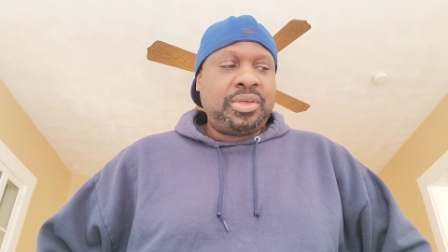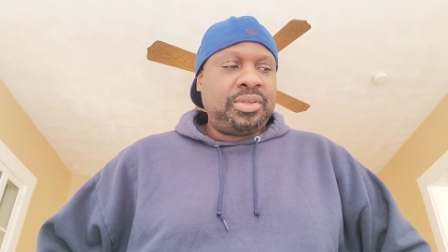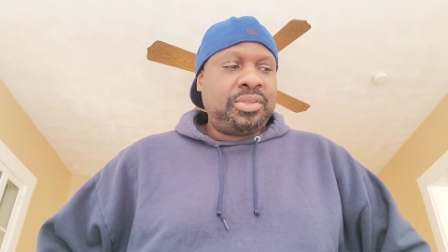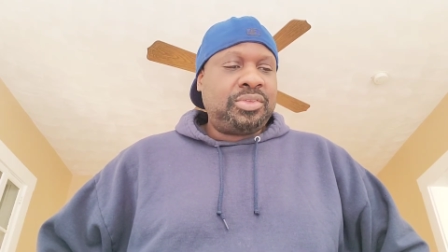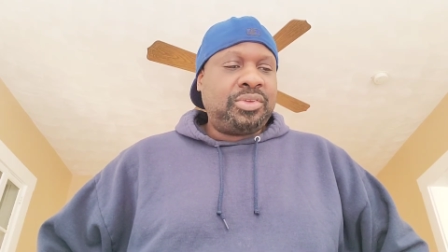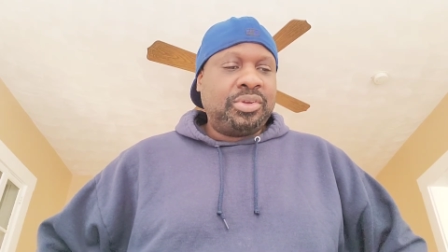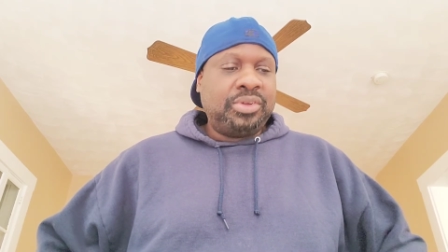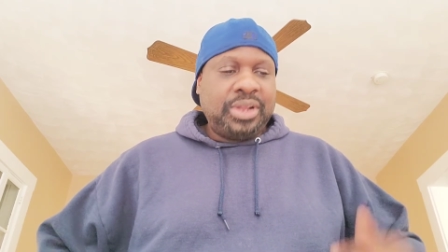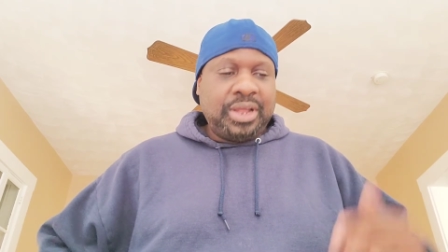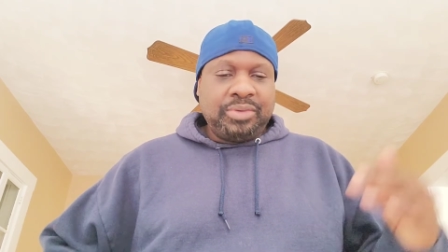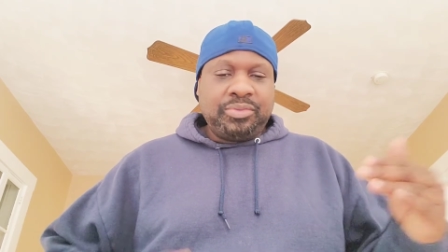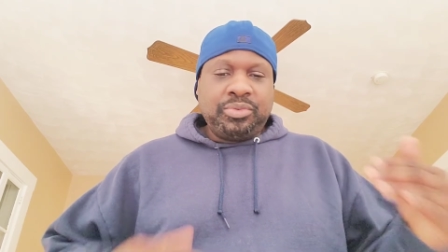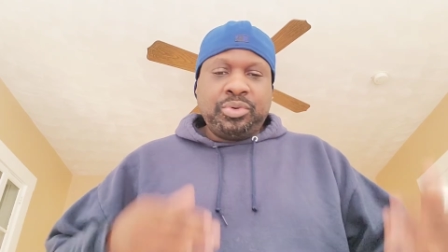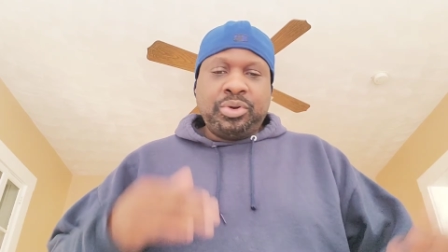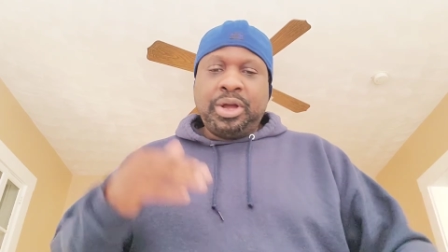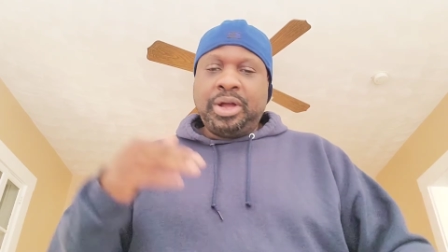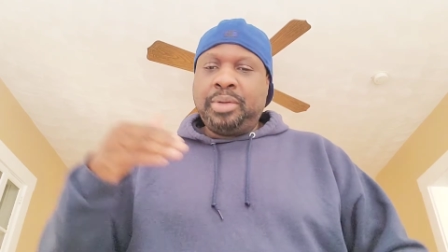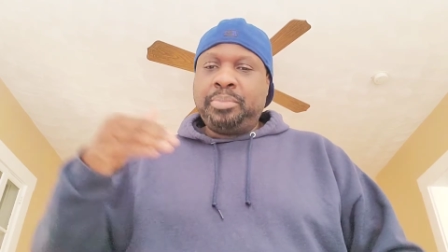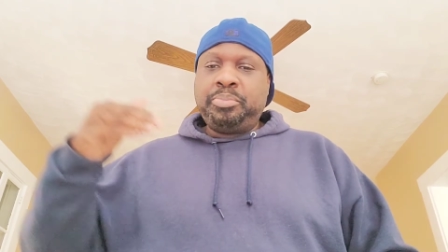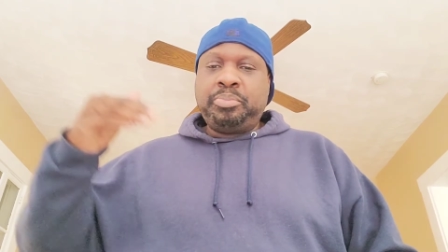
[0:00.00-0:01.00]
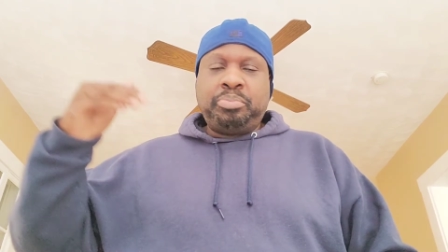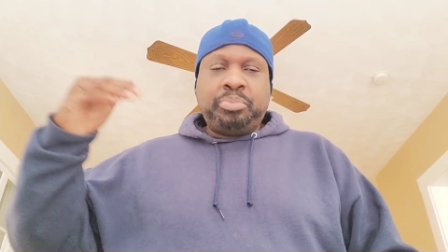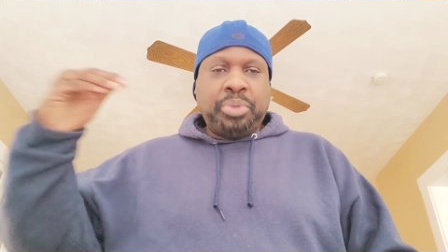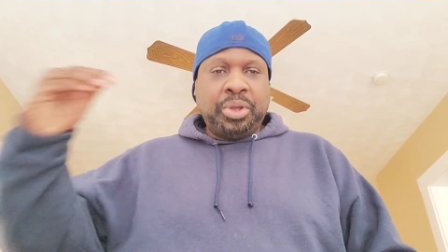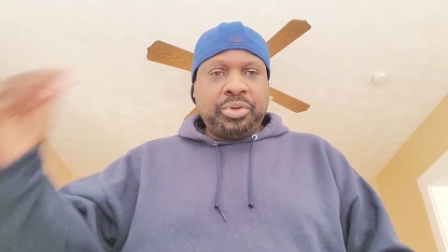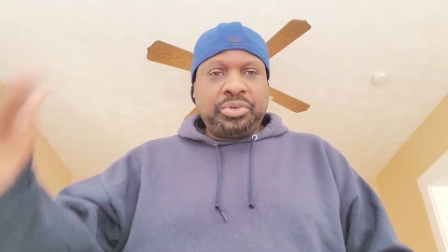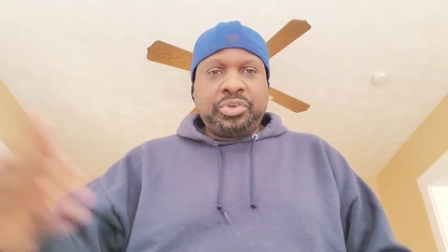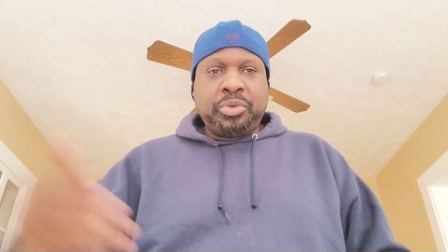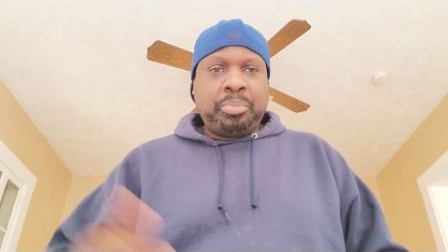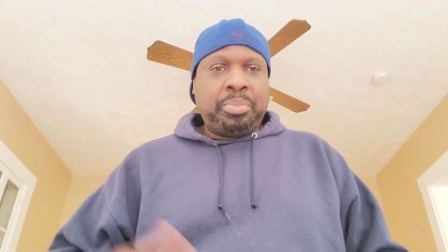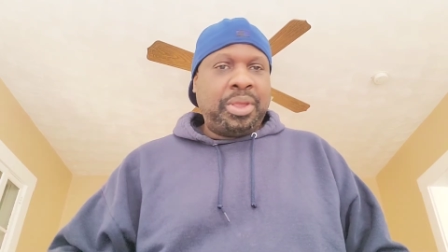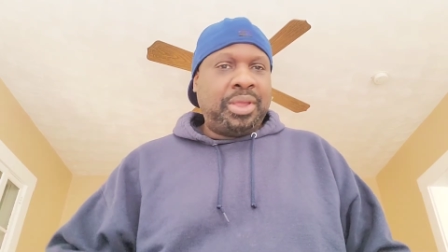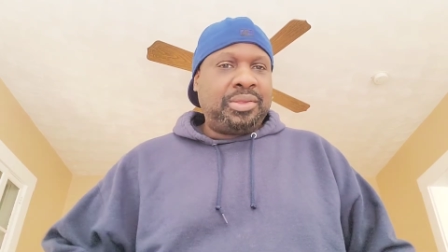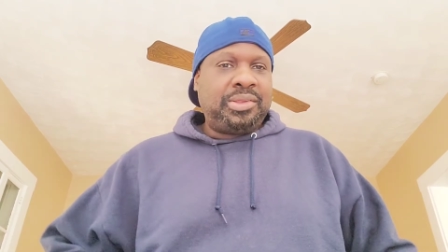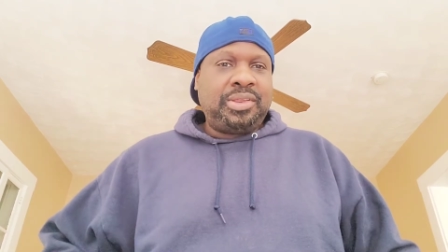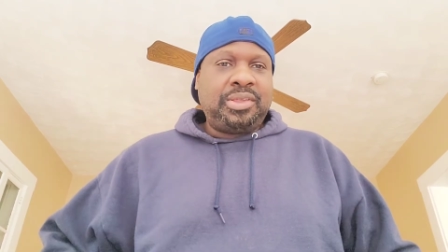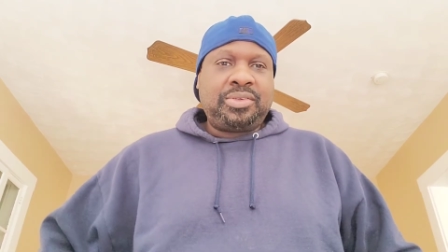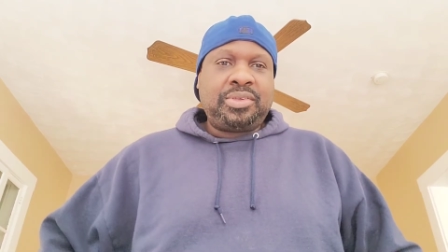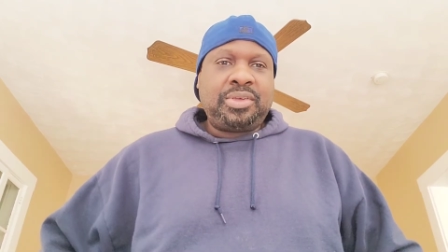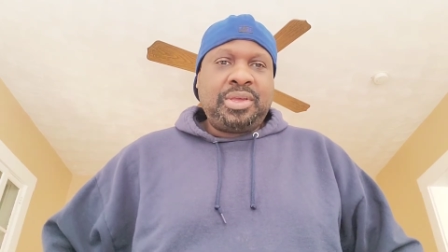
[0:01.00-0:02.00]
to level up, build your
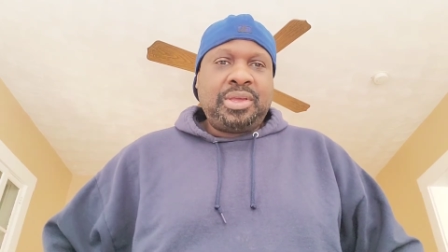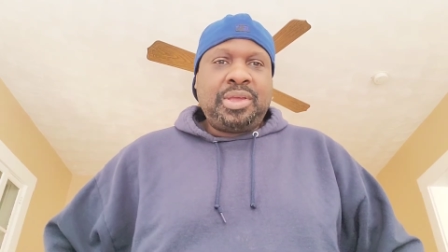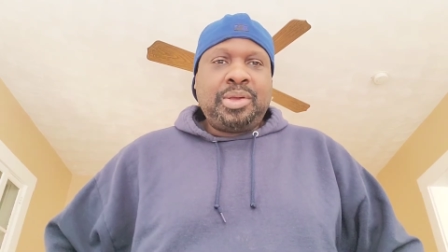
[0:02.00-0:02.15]
business.